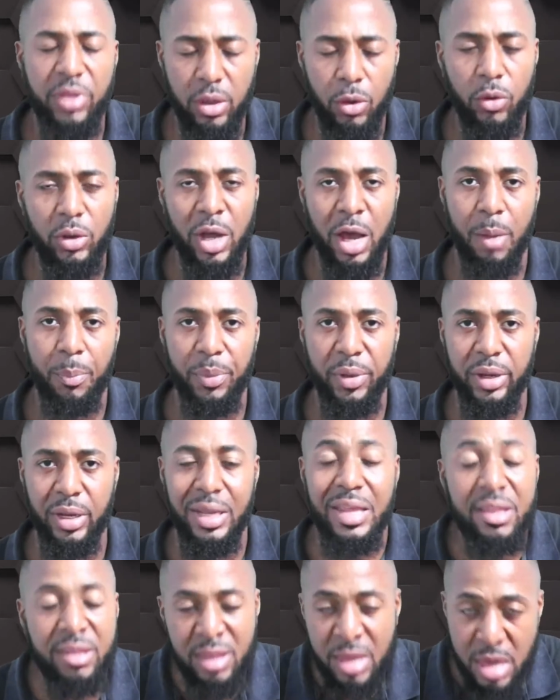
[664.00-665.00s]
could happen.
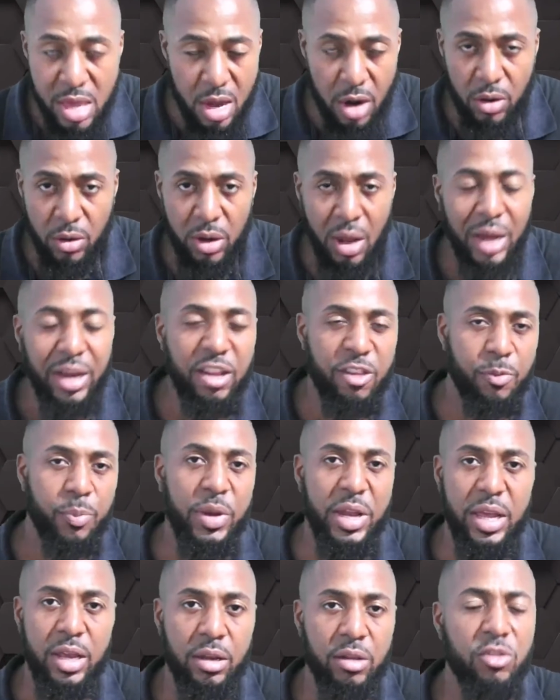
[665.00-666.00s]
He's here and he's
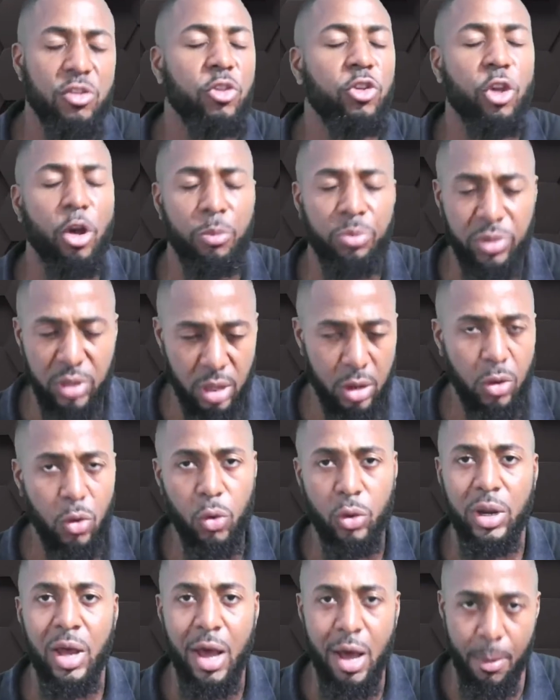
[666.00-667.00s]
playing. Something
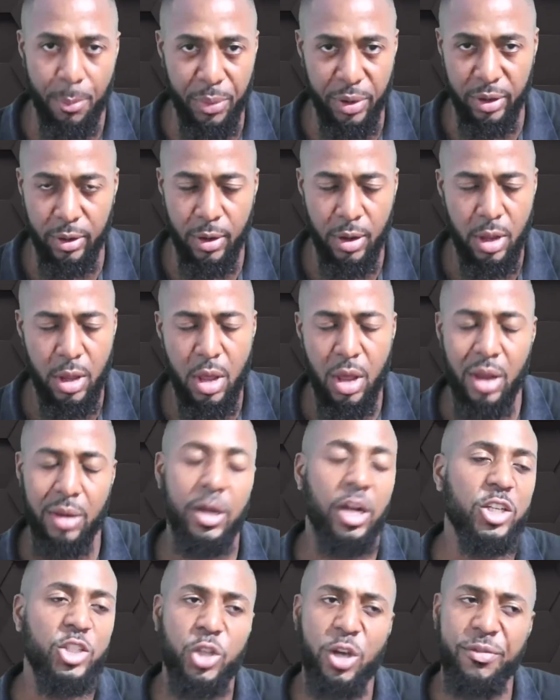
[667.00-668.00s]
could happen.
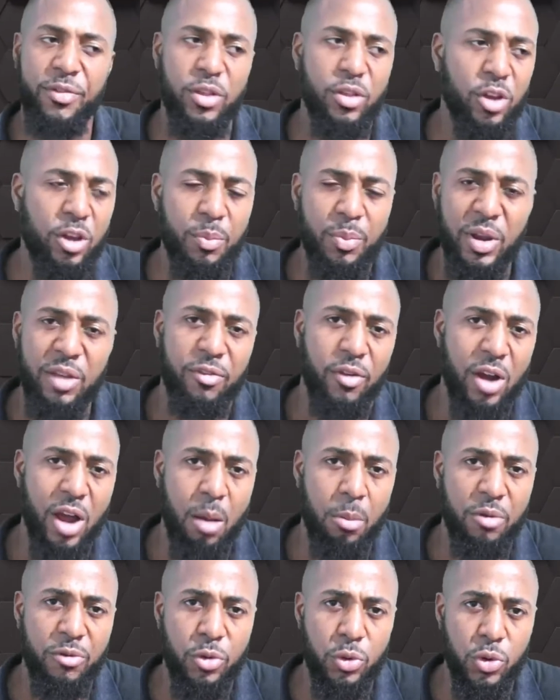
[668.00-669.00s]
Not sure if he's going to play for
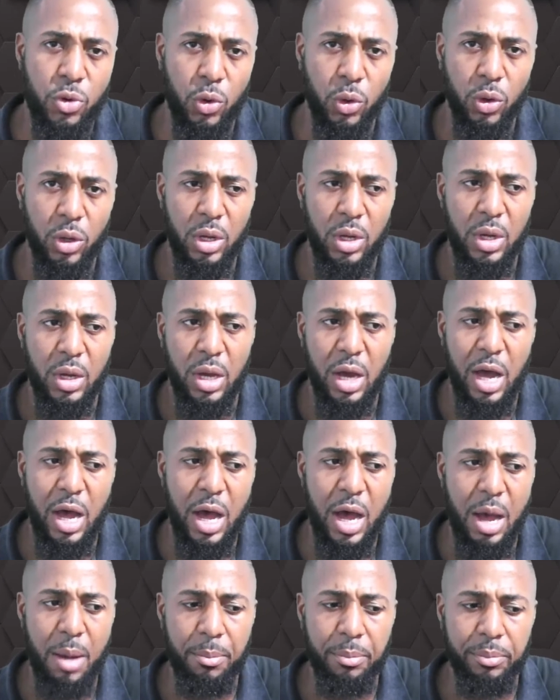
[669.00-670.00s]
Arborview, though.
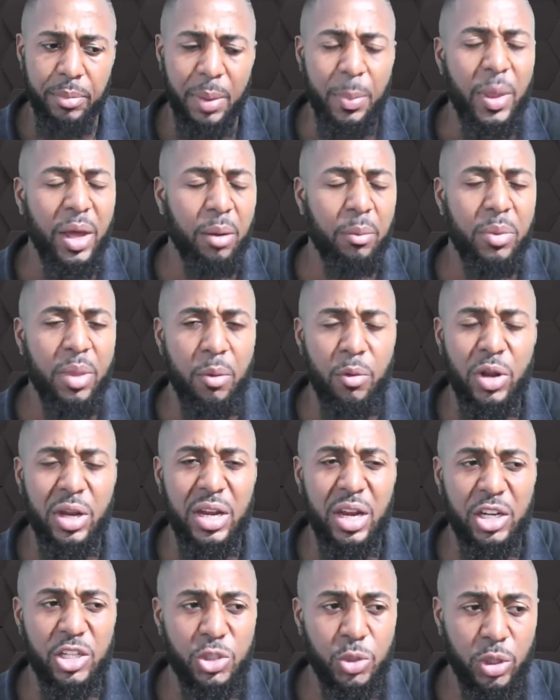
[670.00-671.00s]
I'm not
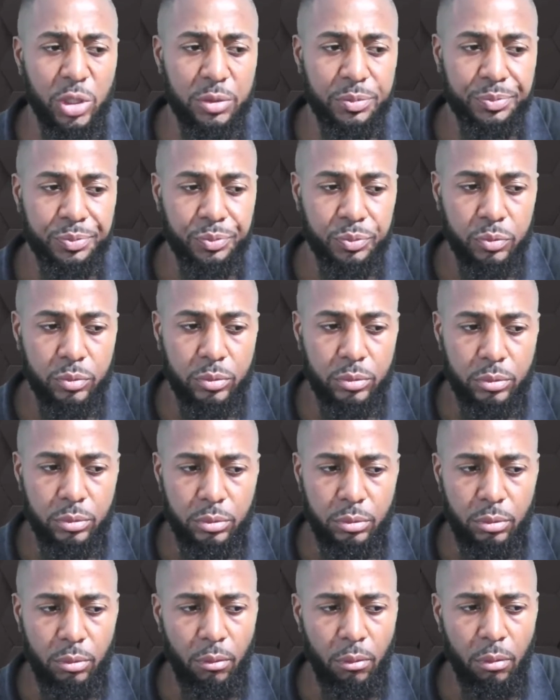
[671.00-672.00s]
really sure.
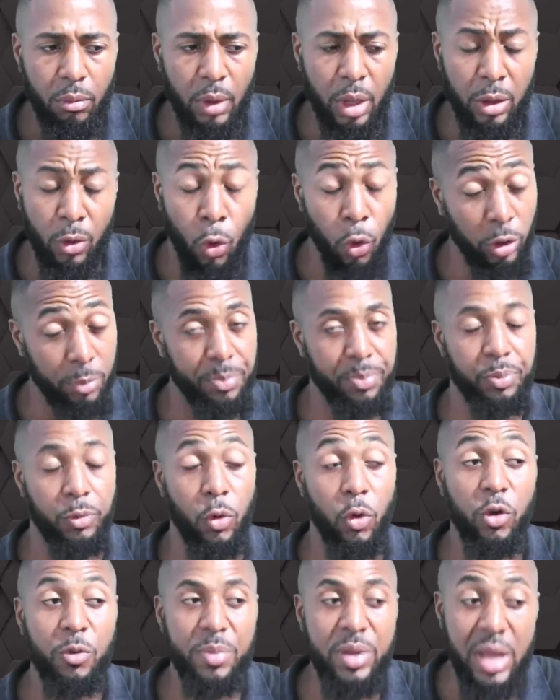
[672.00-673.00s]

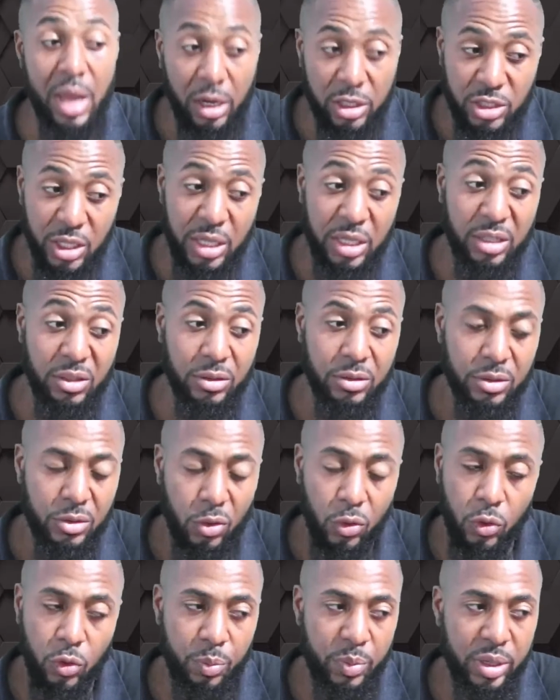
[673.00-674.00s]
Could be, actually. No,
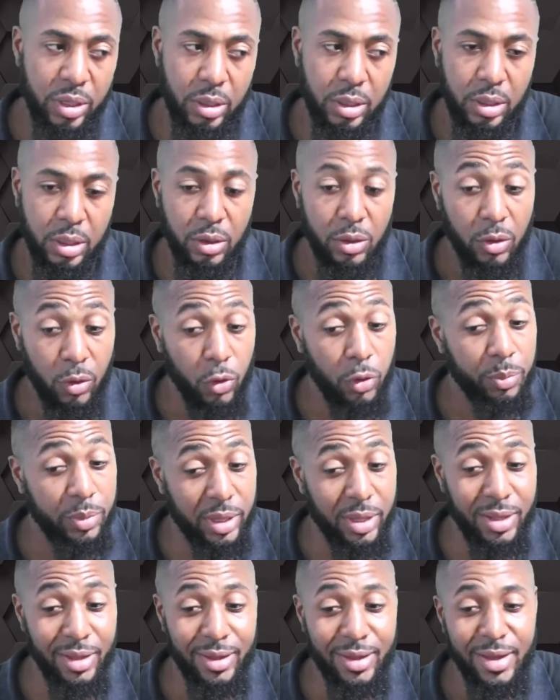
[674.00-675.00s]
could be. Could
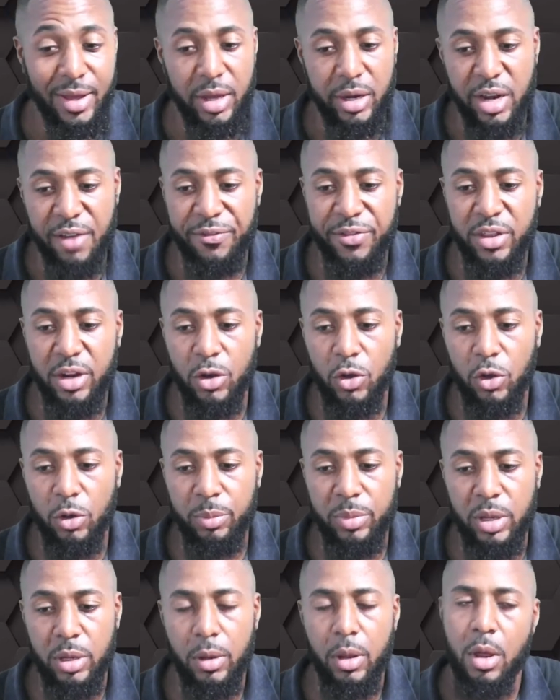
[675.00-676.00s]
be. Definitely could
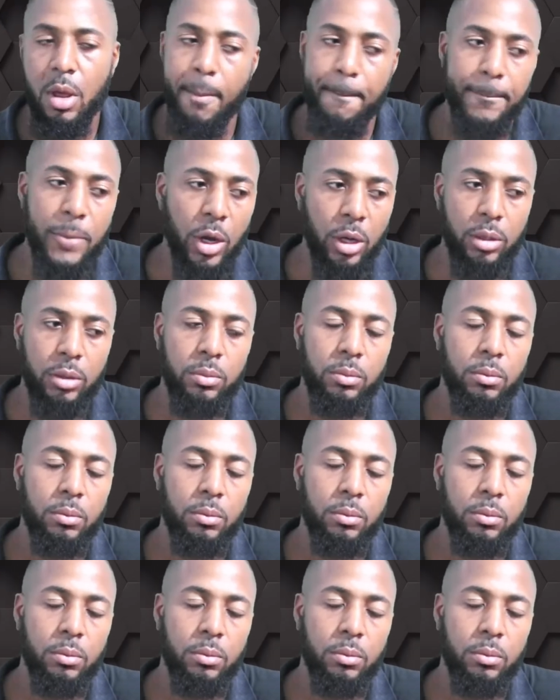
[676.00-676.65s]
be. But